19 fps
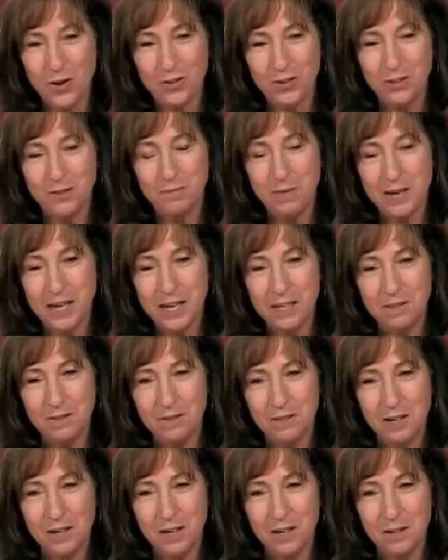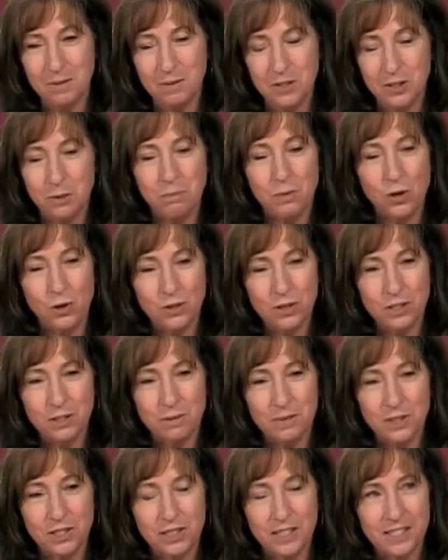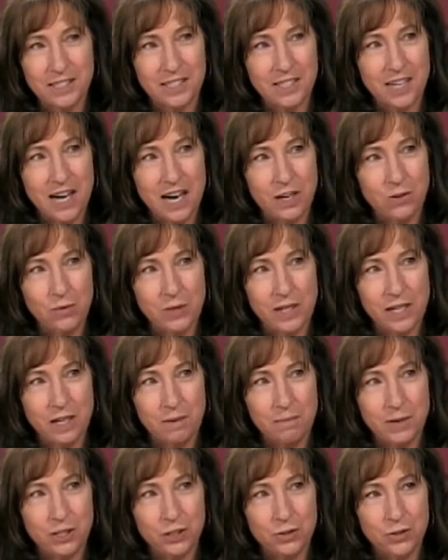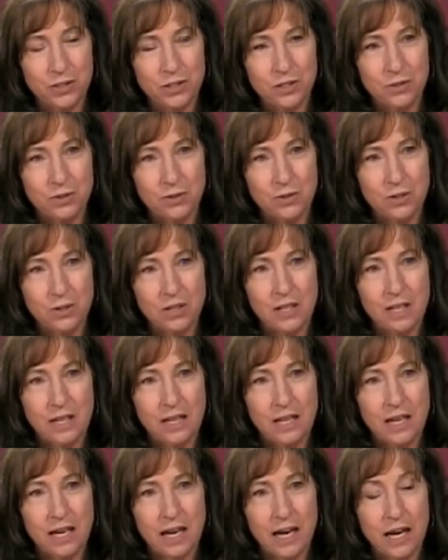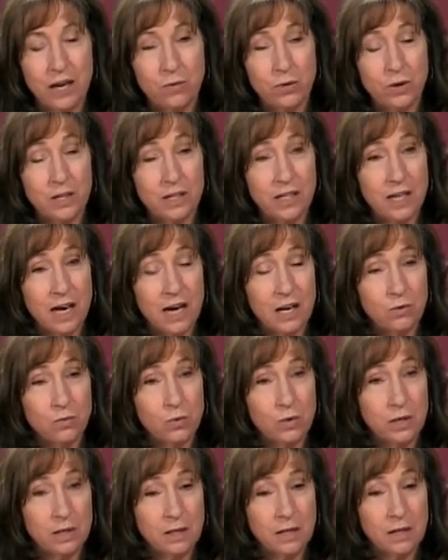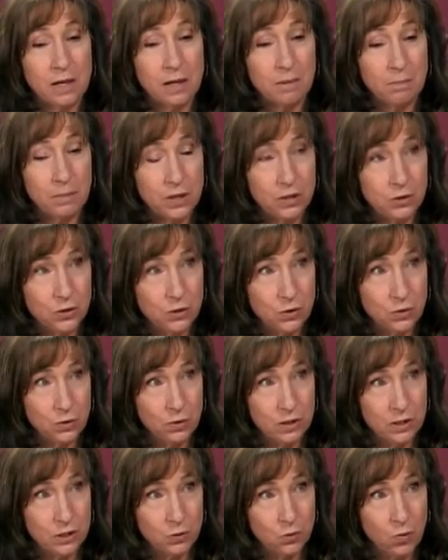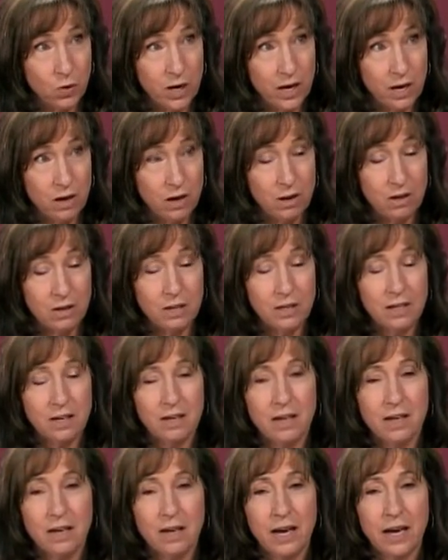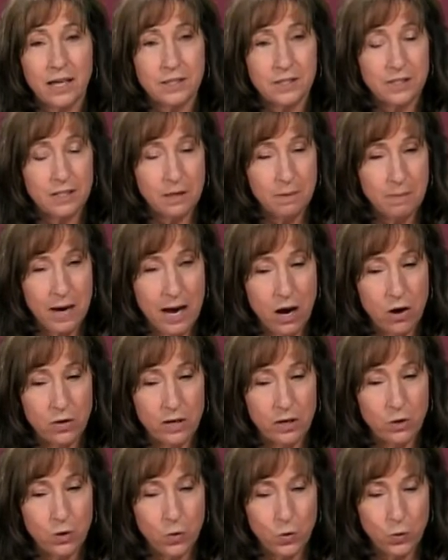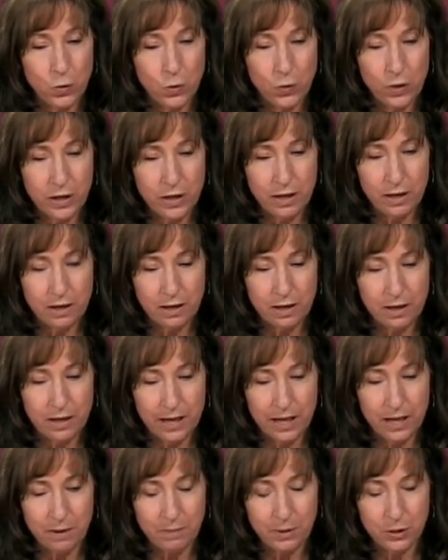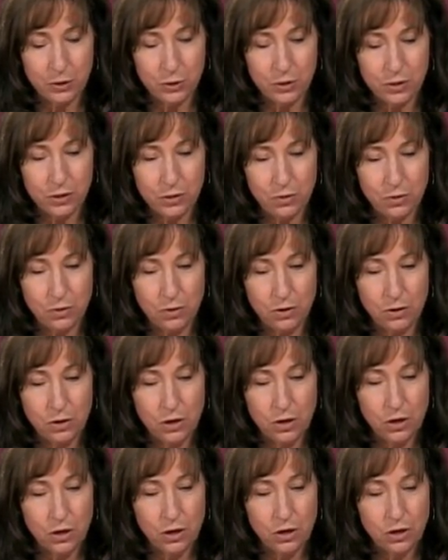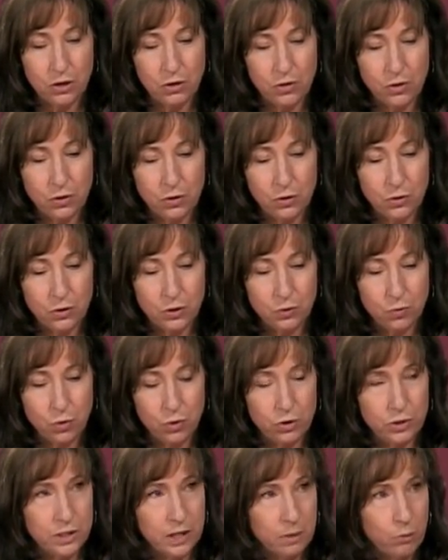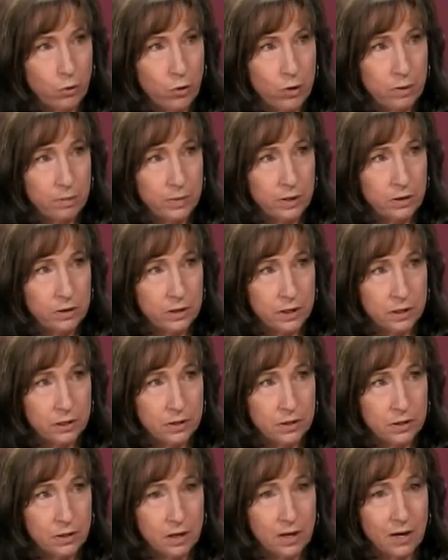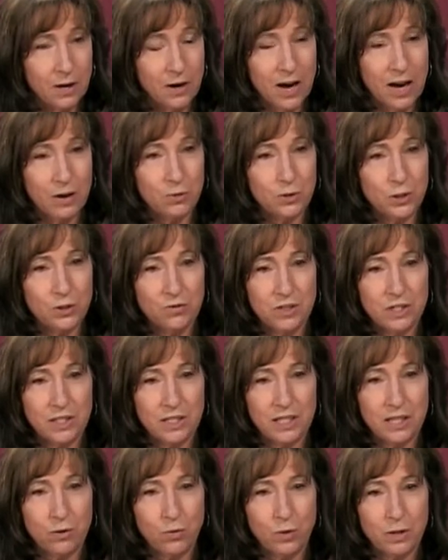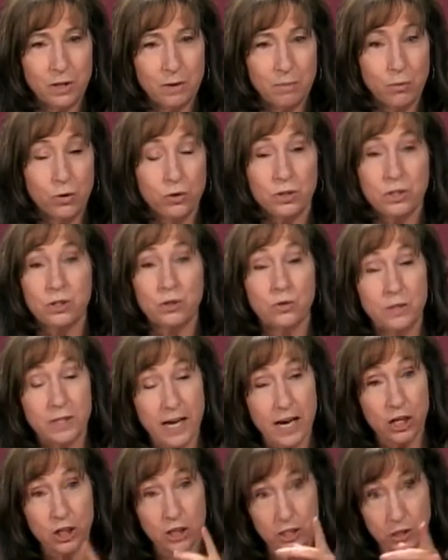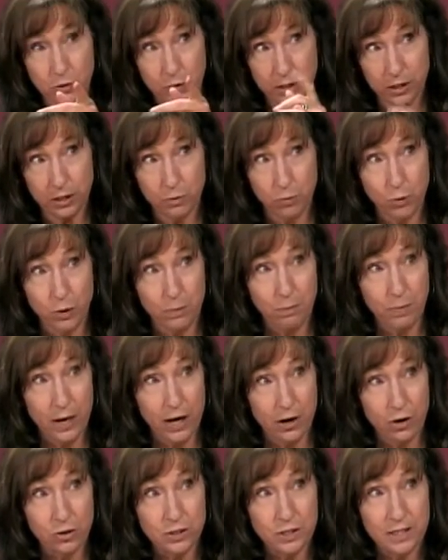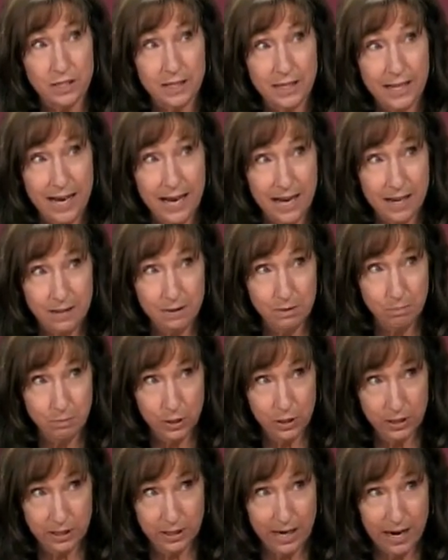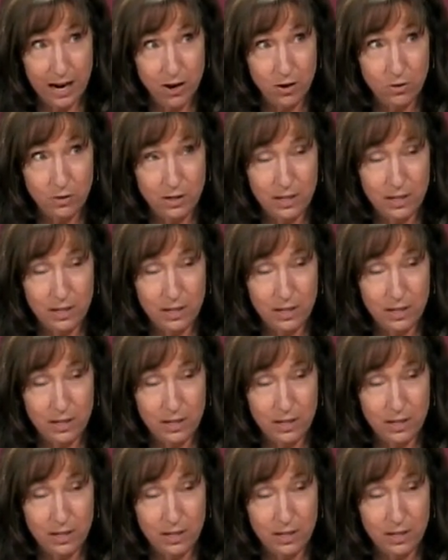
The main, um, the bulk of the buildings at Cottonwood Elementary School and really Cottonwood uh, Middle School as well, and some out at Oak Creek uh, Elementary School, those were temporary buildings. Uh, I was visiting with a person who's actually doing some repairs at that building now, mm -hmm.